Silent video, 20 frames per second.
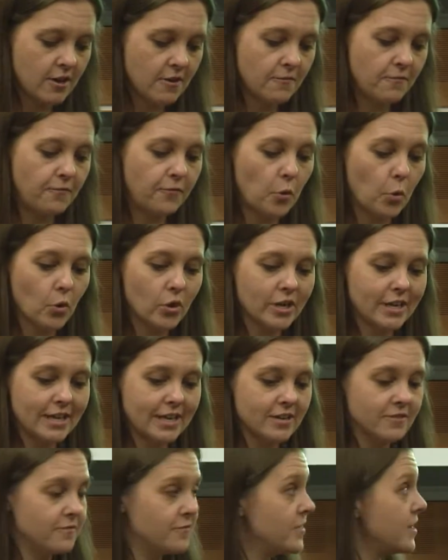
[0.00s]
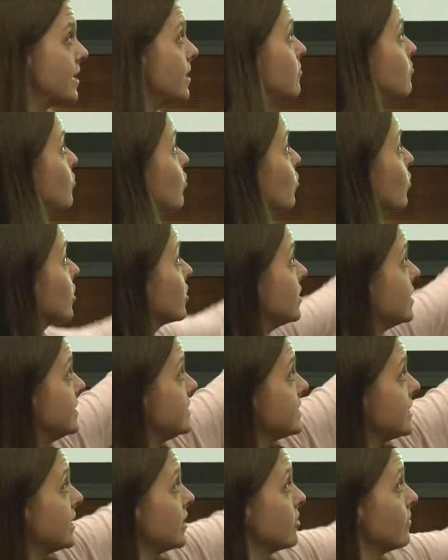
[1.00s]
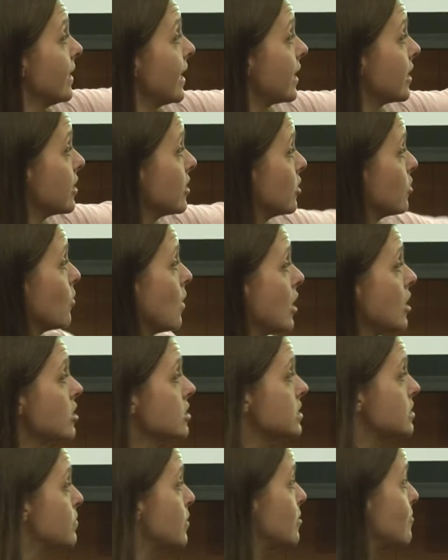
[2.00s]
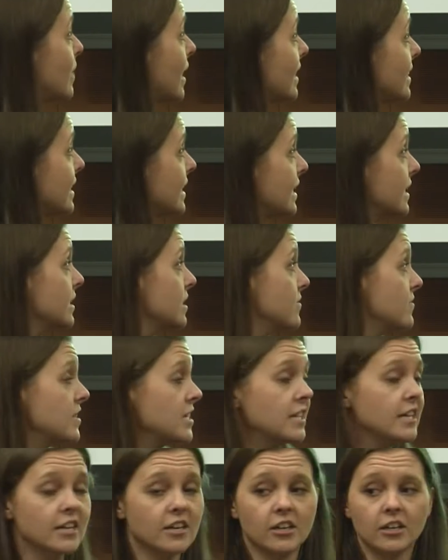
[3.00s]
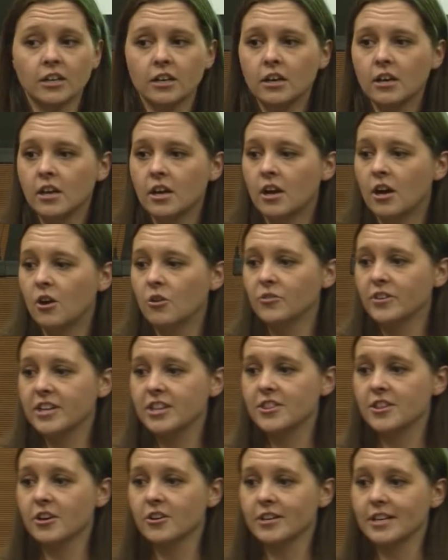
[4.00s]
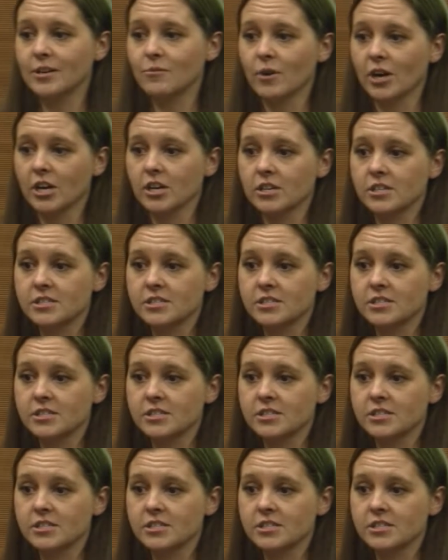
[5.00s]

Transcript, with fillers: 40 of them were these irregular words, but by the end of the year, only 30 were.